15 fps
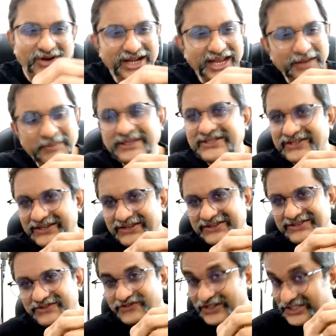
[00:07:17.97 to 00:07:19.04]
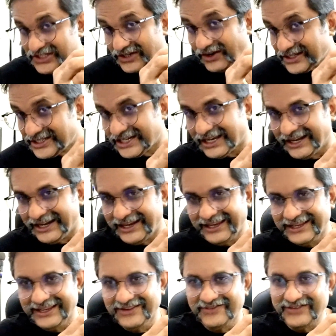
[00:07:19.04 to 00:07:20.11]
happens is, physiologically,
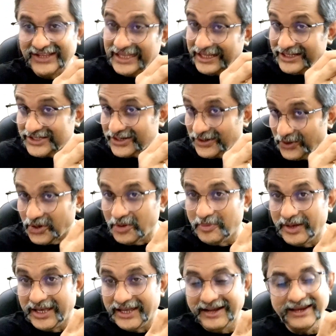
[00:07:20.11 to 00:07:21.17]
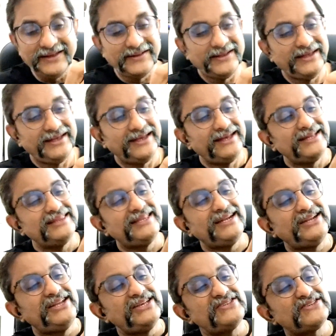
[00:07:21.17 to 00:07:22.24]
when there is load bearing, the
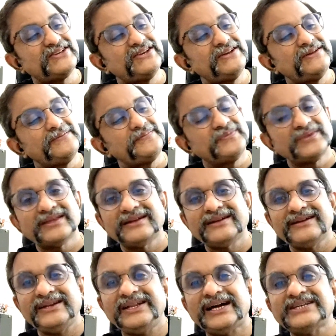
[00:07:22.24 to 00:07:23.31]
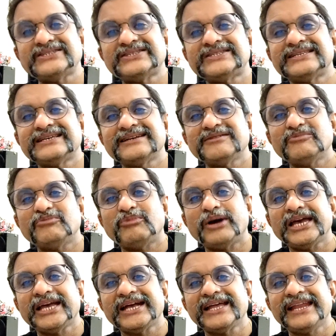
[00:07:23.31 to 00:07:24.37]
disc does
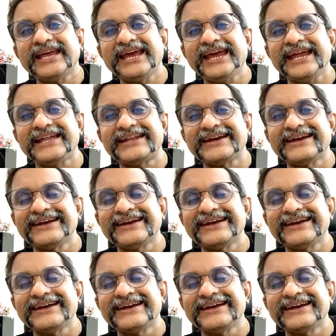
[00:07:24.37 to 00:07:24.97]
migrate.